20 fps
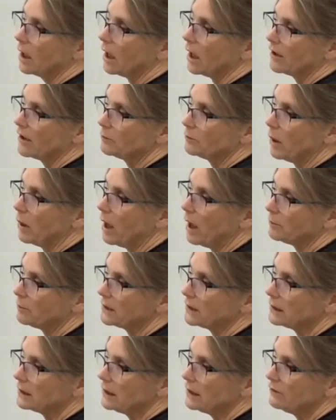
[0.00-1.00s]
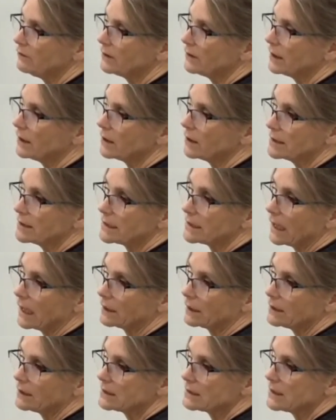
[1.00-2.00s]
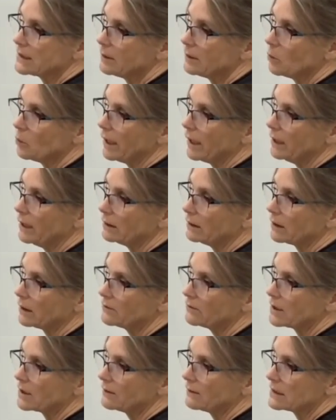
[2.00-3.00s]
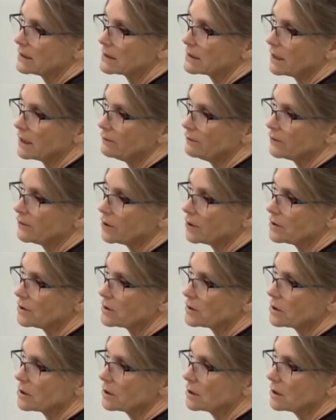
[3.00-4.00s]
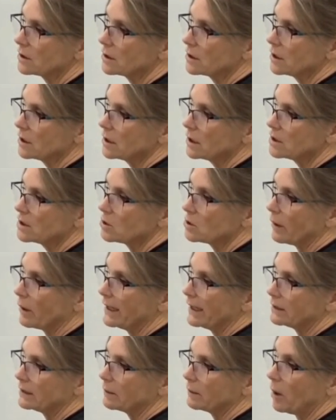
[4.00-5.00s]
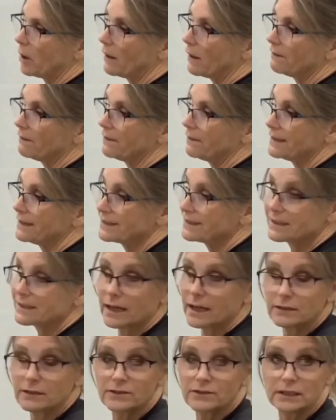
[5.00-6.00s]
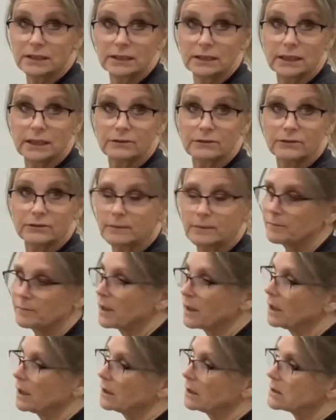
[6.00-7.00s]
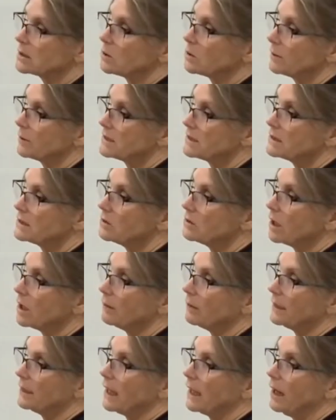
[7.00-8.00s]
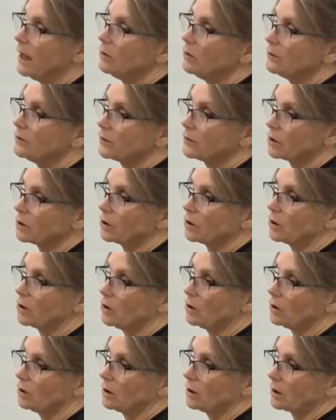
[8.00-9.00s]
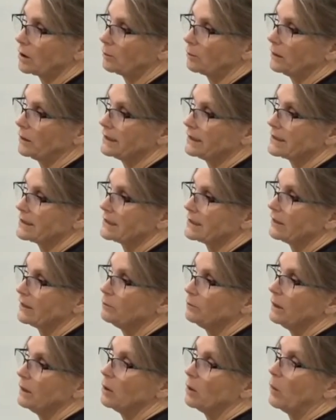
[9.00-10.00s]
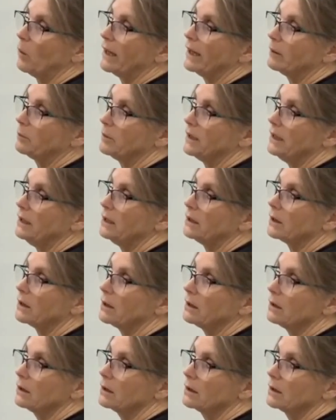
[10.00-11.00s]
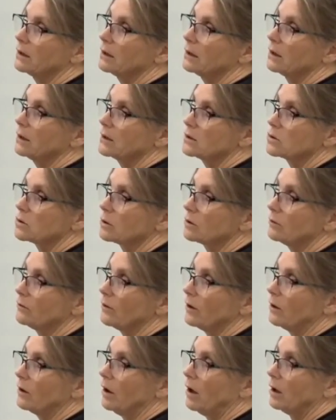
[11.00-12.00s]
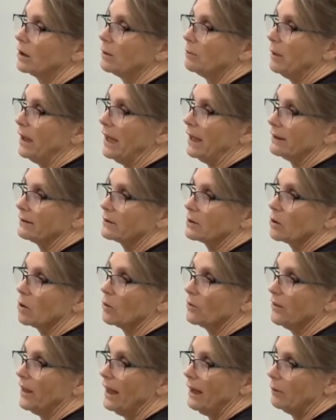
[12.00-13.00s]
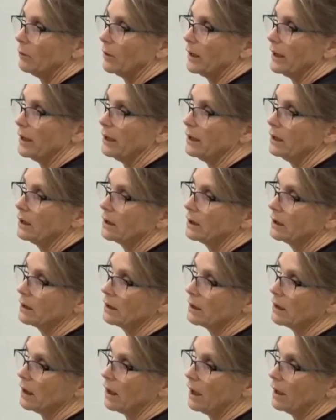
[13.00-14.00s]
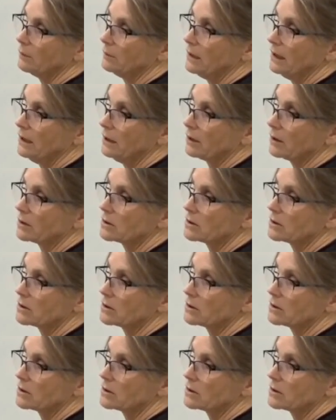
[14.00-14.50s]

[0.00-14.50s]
I've popped the leaf in there exactly the same way. I've done this side first, so I end up on this side of the leaf. So I'm still coming out of the curl, but instead of being way up here, sort of on a path to go that way, I'm here.